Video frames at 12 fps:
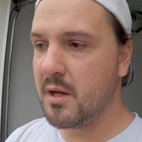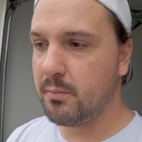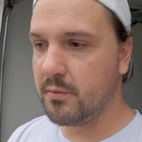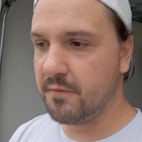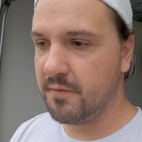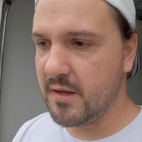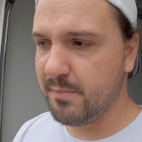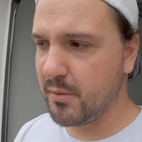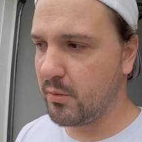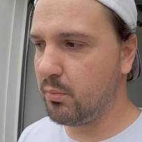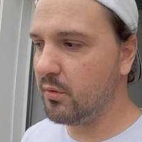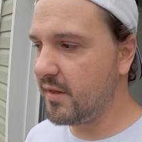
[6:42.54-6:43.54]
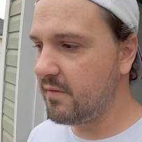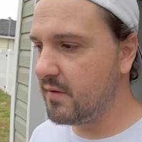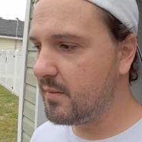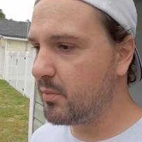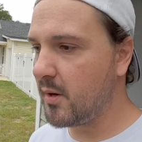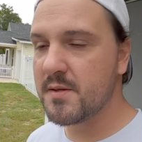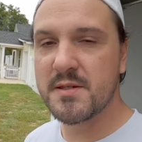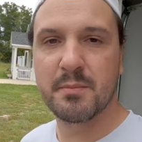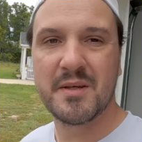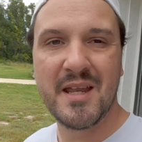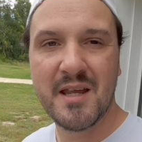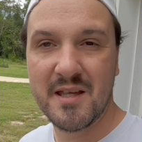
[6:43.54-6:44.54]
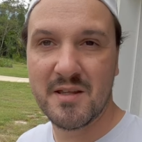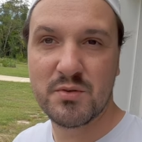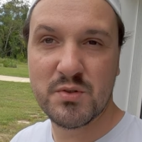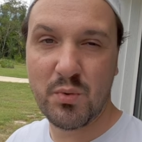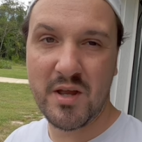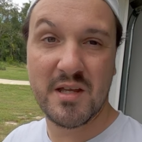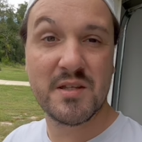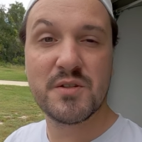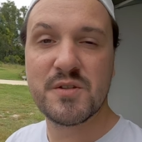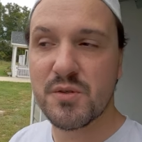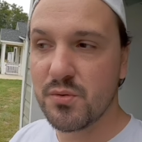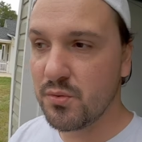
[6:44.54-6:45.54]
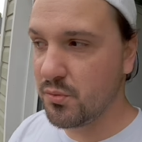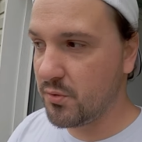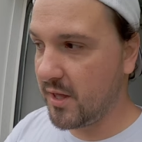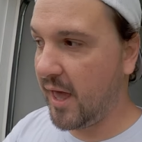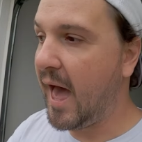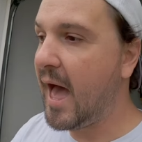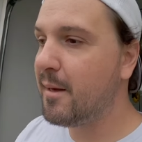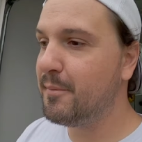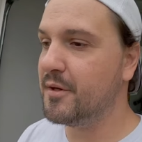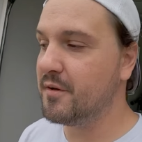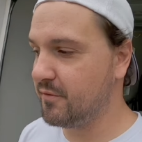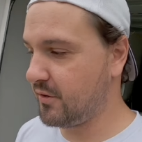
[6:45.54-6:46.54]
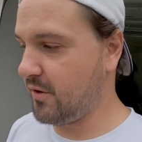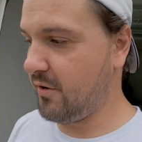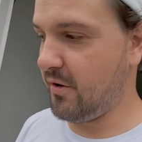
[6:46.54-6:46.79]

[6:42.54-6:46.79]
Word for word: bay up with vapor, well, that vapor ends up getting its way into the cabin of the